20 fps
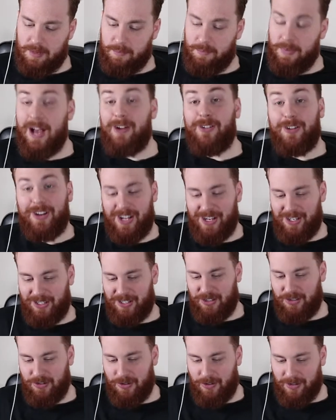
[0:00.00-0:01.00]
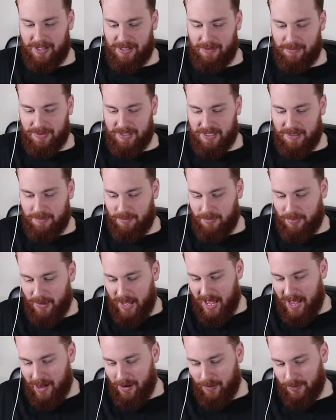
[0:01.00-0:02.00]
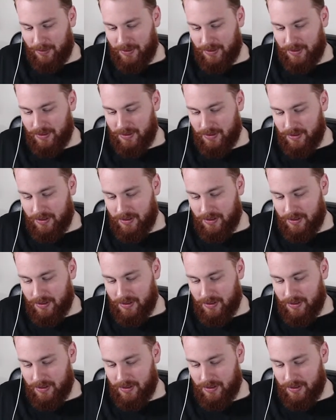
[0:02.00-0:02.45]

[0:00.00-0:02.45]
about gun control. It was about